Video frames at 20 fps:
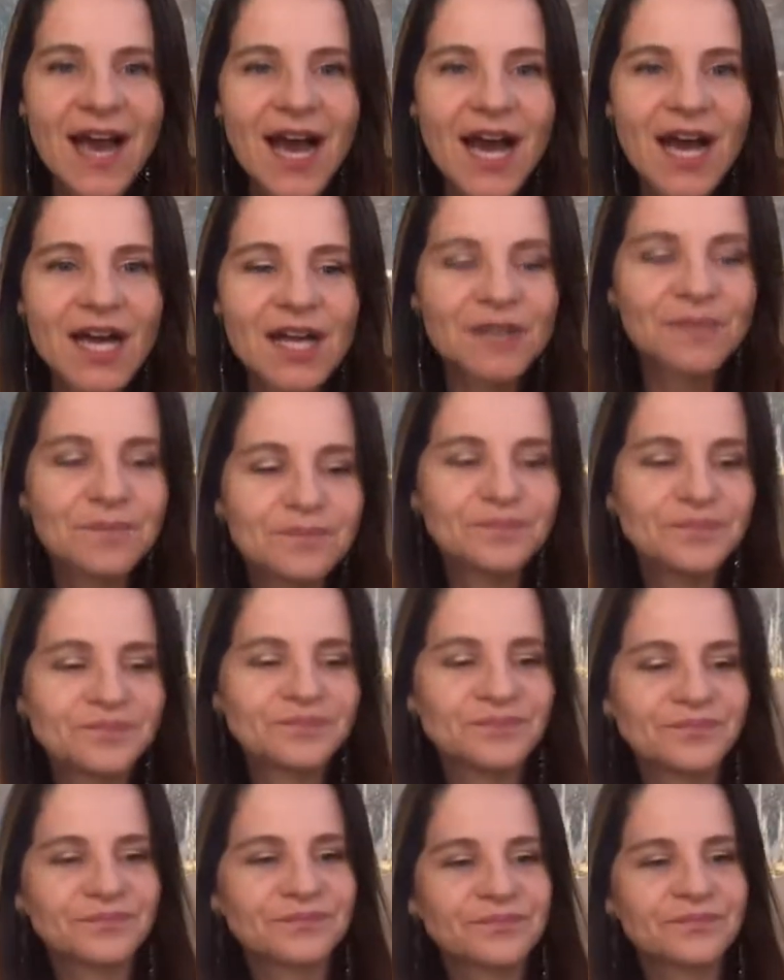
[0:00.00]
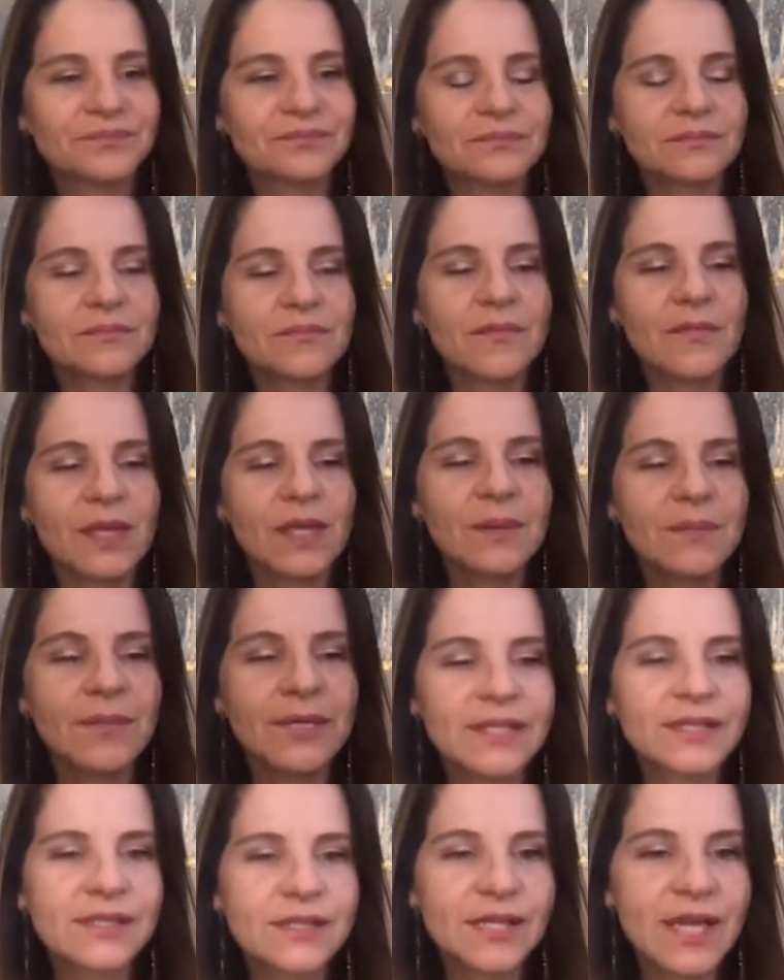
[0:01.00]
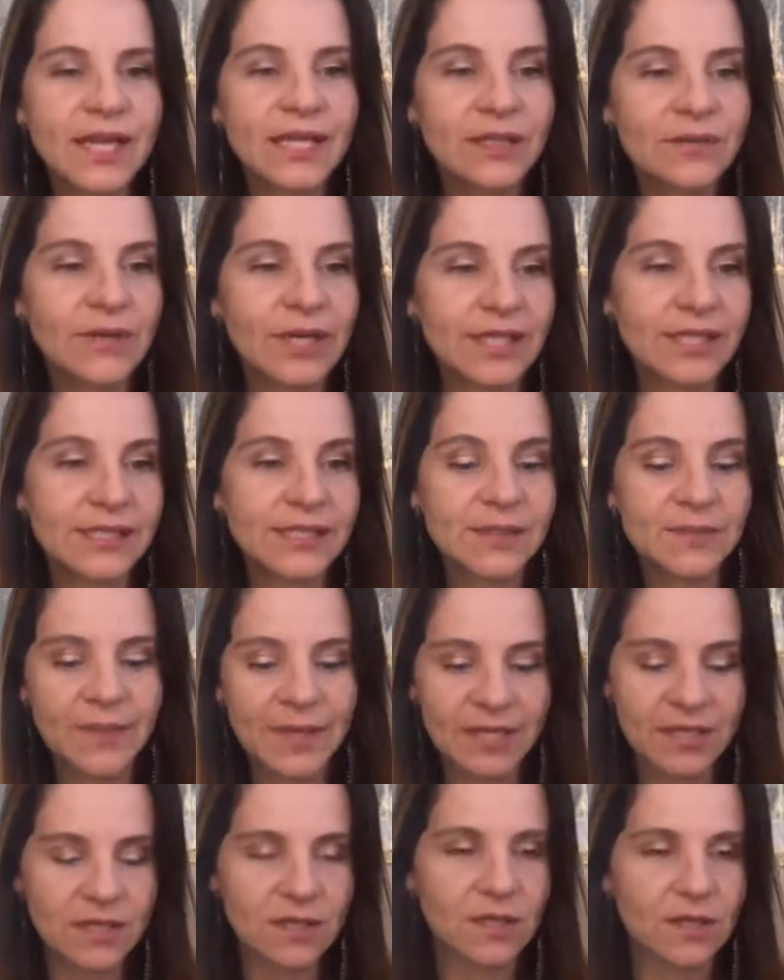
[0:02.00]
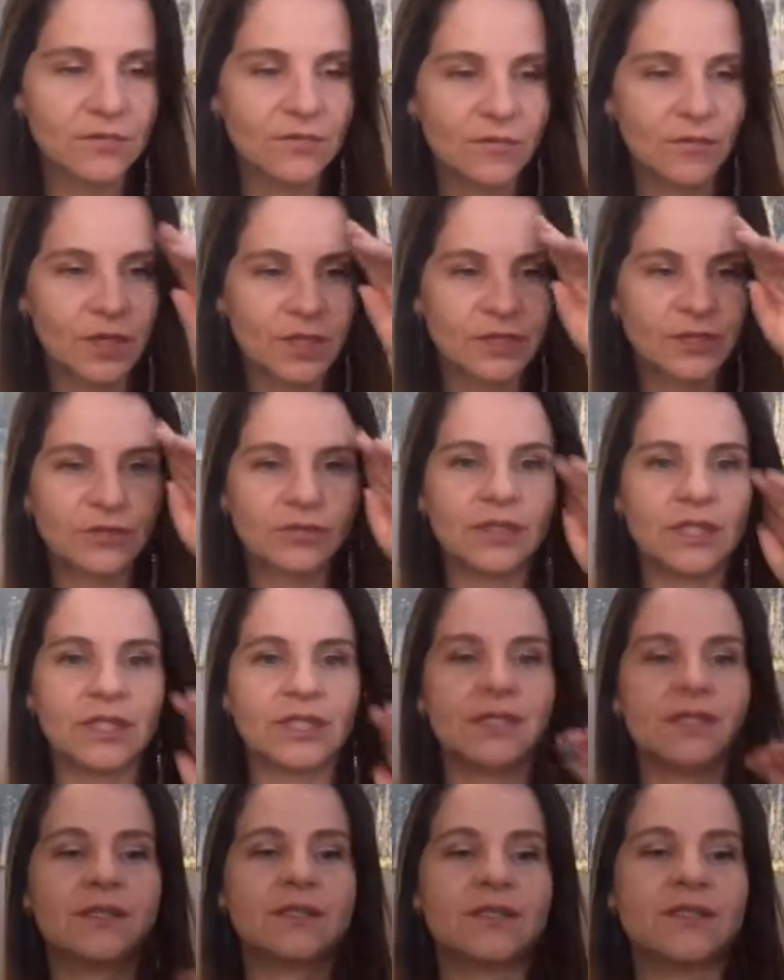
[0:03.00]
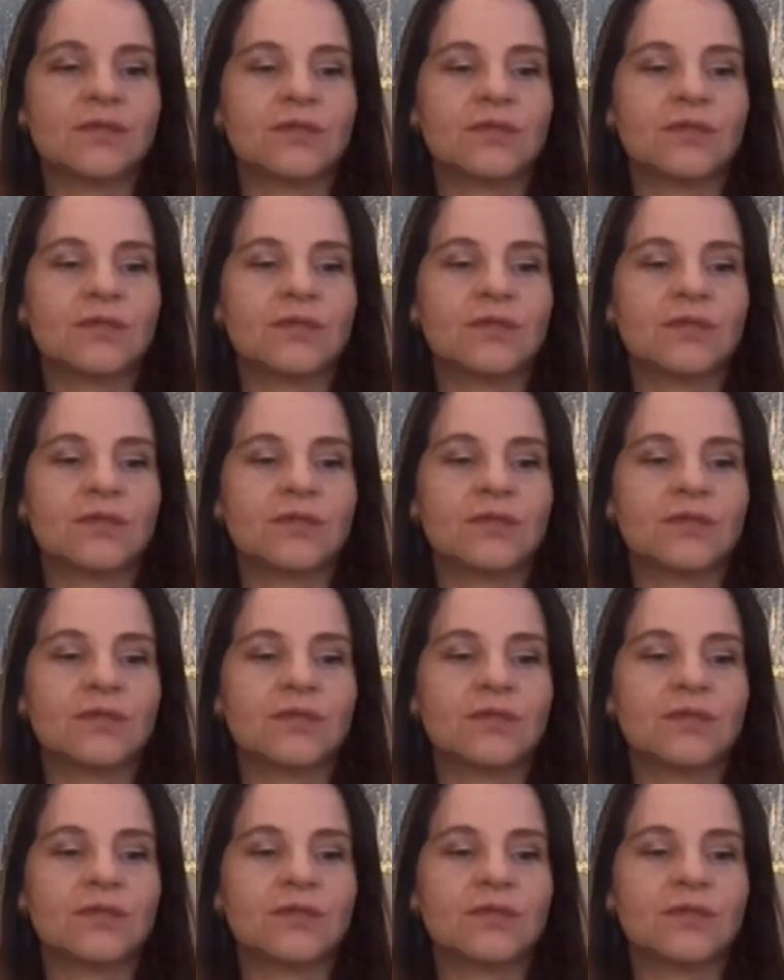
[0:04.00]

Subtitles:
But anyways, depending on what you need,